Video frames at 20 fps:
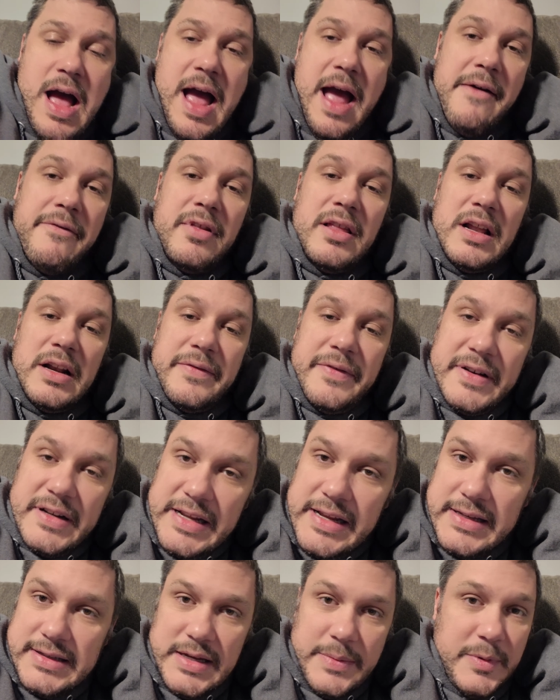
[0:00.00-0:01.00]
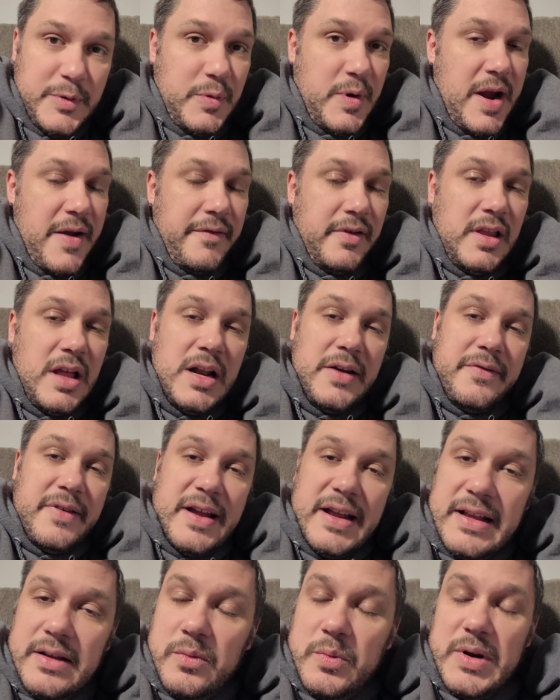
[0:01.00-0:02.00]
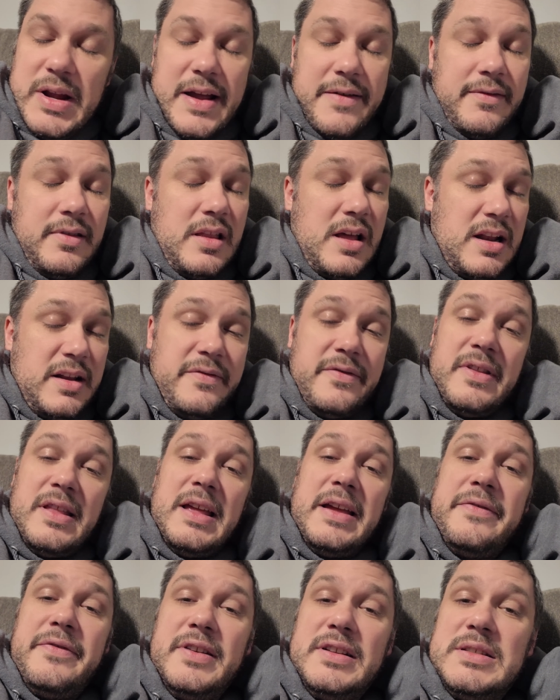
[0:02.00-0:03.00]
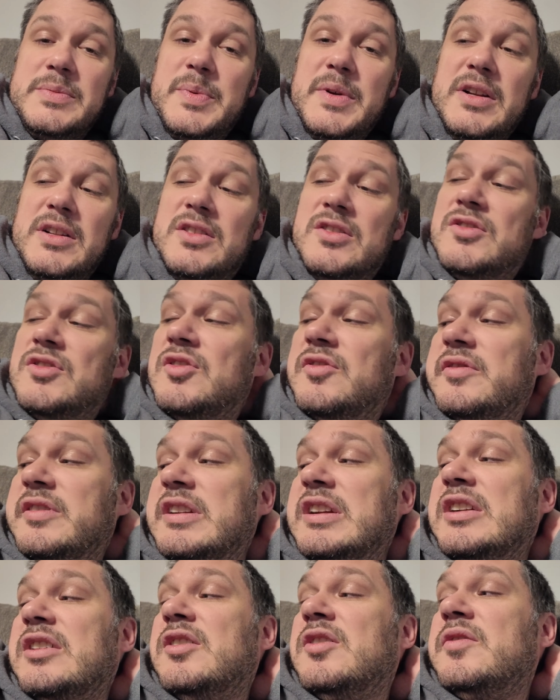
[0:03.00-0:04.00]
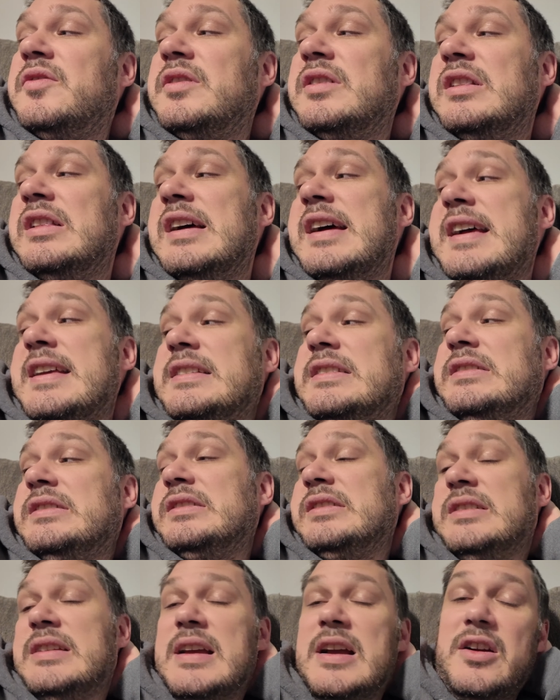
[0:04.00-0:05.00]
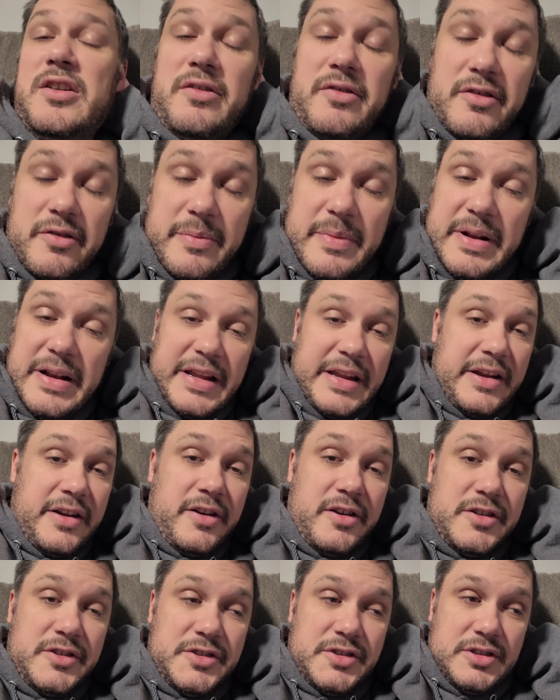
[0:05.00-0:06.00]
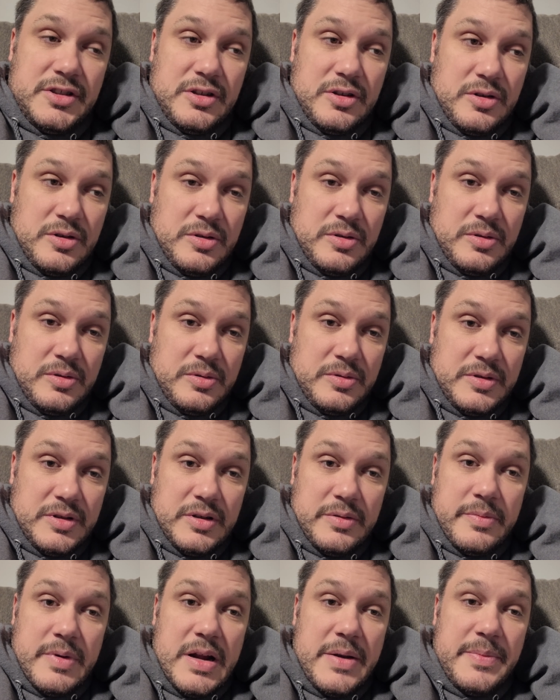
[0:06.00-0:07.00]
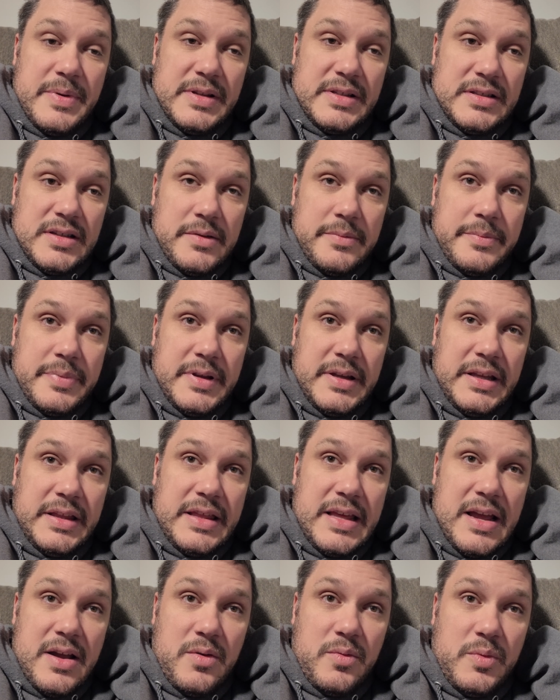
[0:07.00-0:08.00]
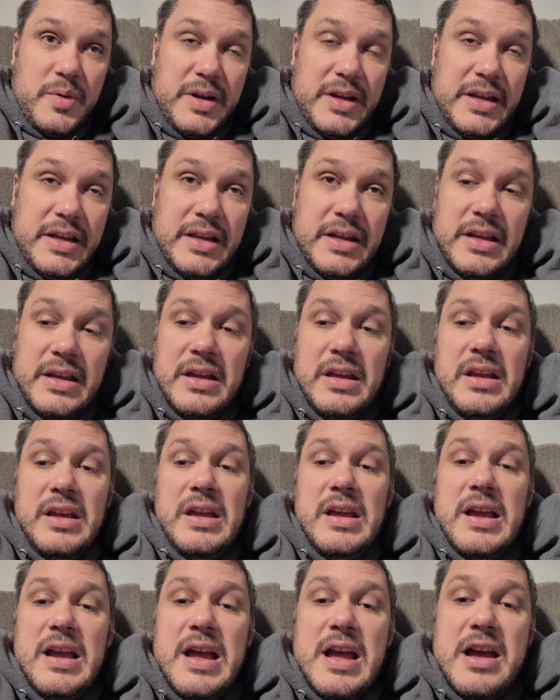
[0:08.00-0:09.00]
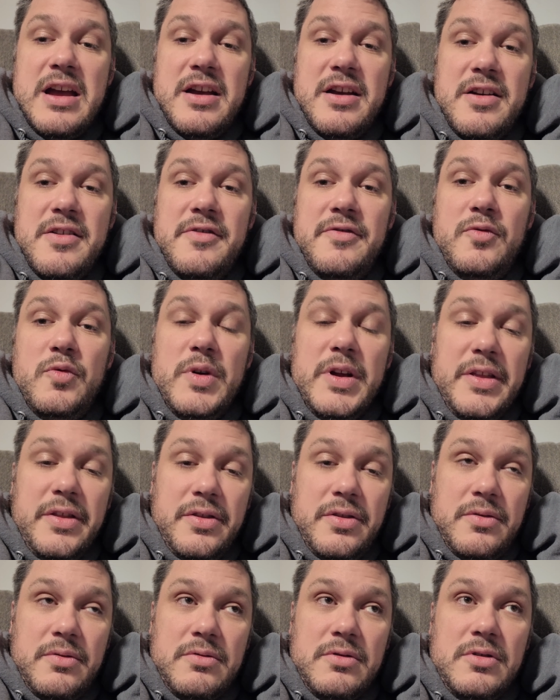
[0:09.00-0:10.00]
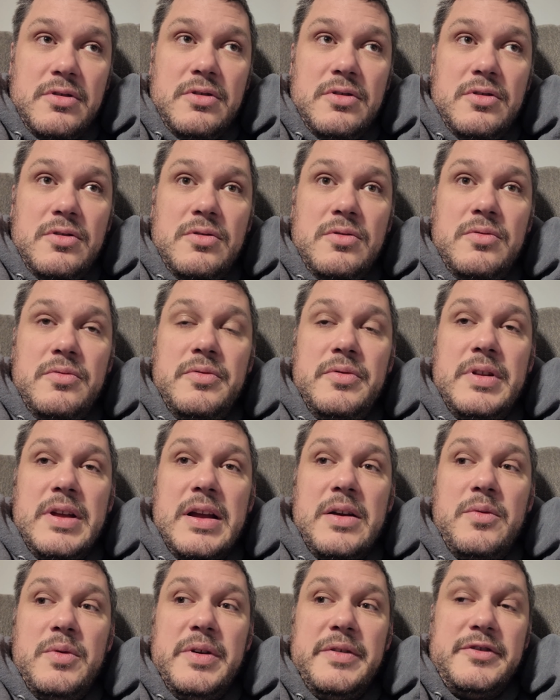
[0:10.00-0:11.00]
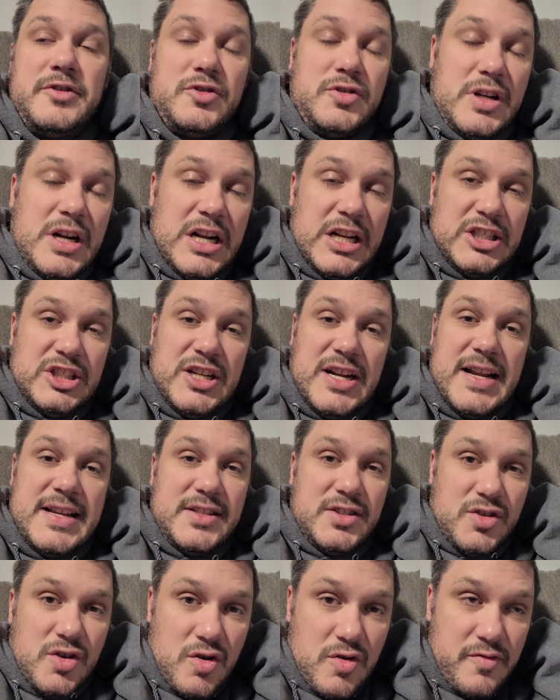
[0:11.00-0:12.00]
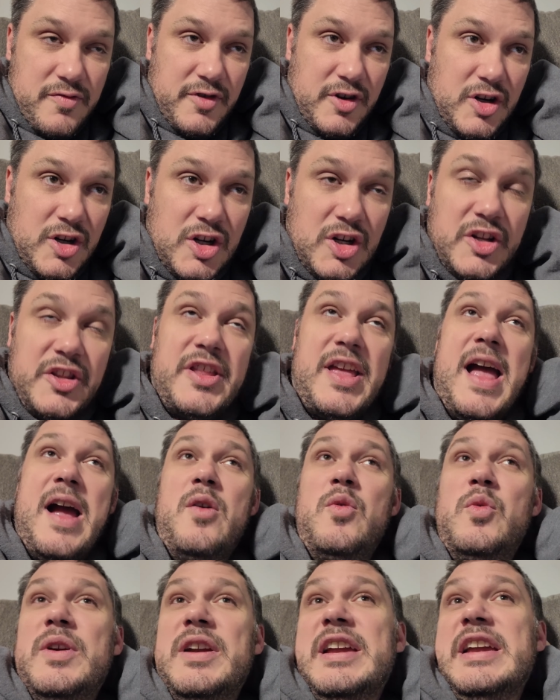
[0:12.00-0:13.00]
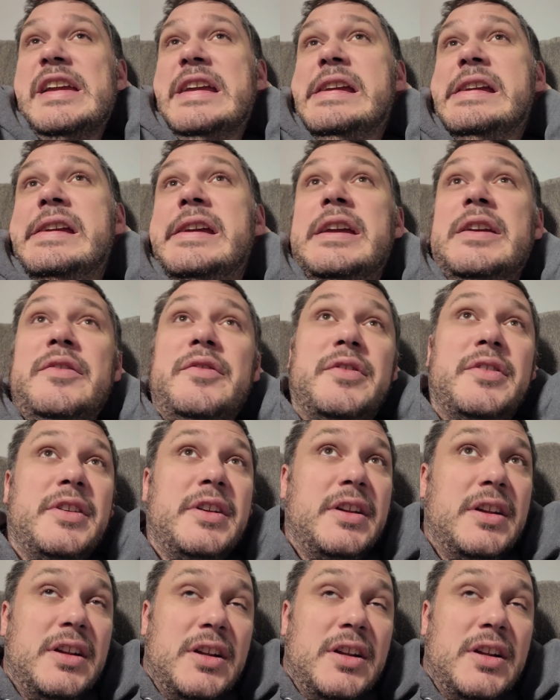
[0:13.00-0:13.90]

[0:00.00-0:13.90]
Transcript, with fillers: I have a lot of ideas. I mean, we have a lot of uh, we have a lot of life experiences over here over the last however many years. So there might be something that we have went through that we've strategized over that we've